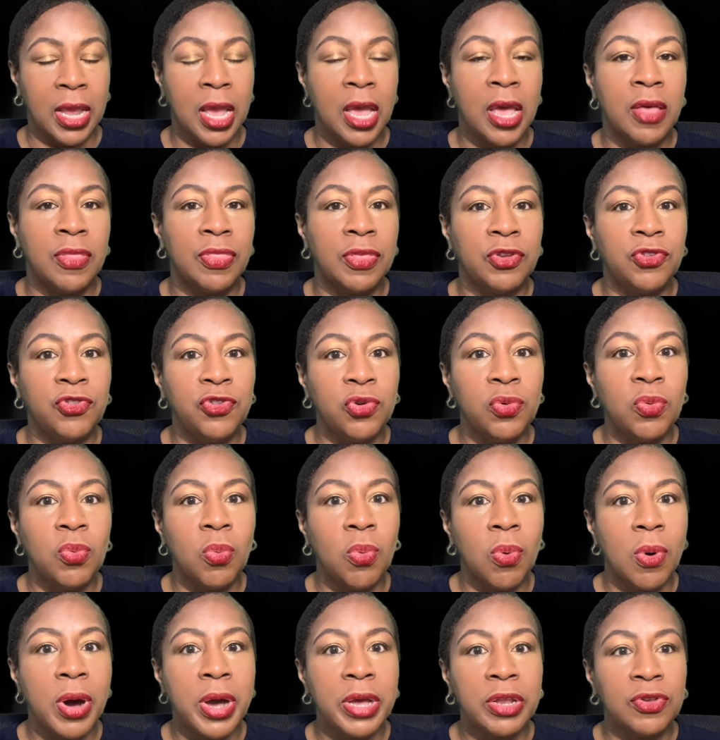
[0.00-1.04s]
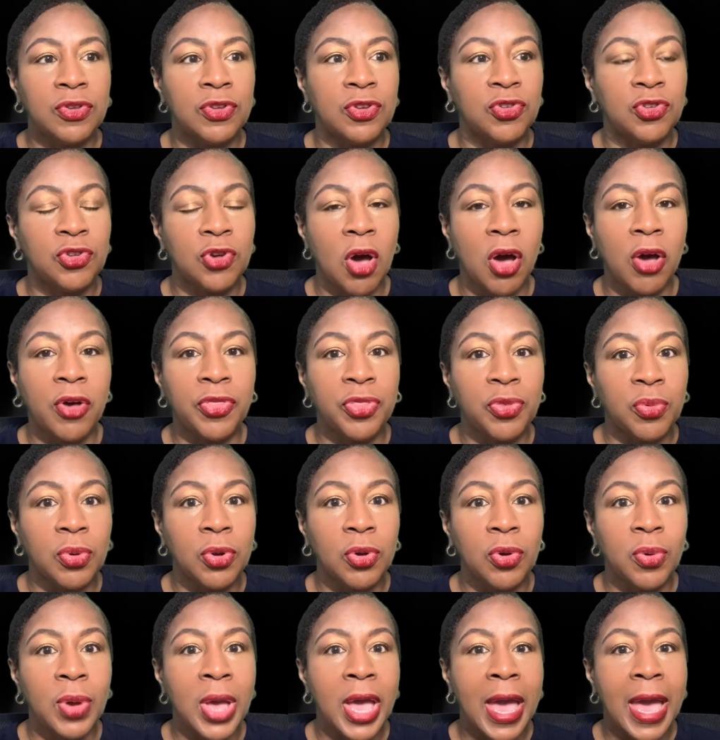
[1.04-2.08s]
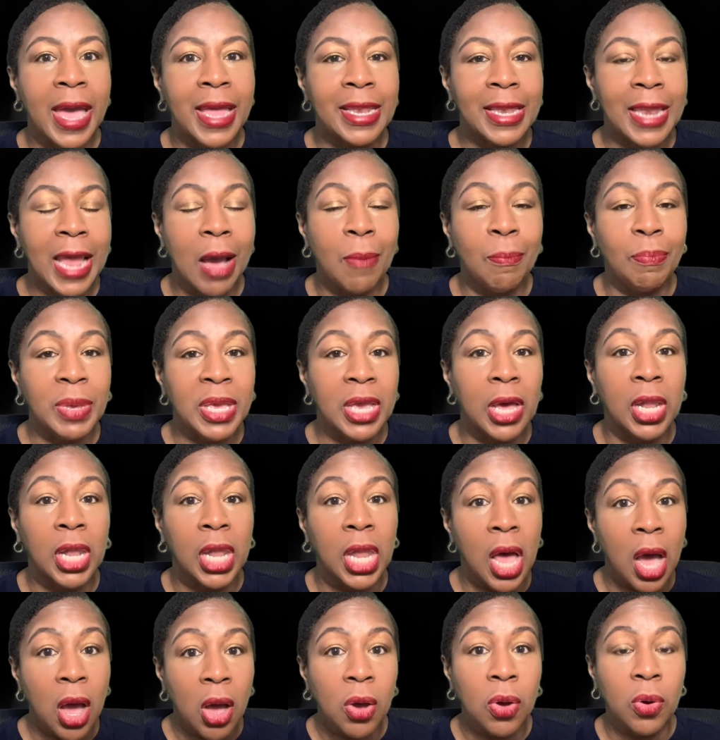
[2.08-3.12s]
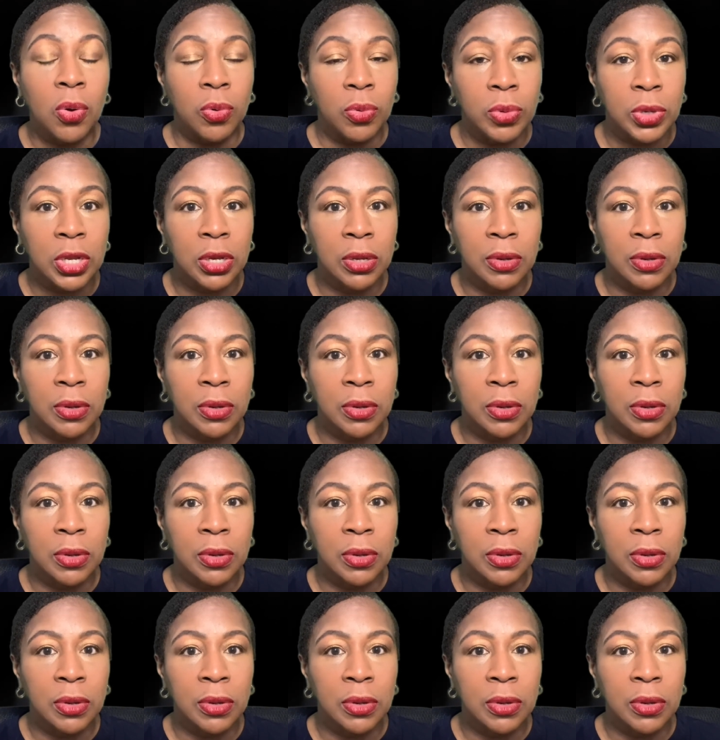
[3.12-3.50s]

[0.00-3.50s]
that you want to talk through and not be alone,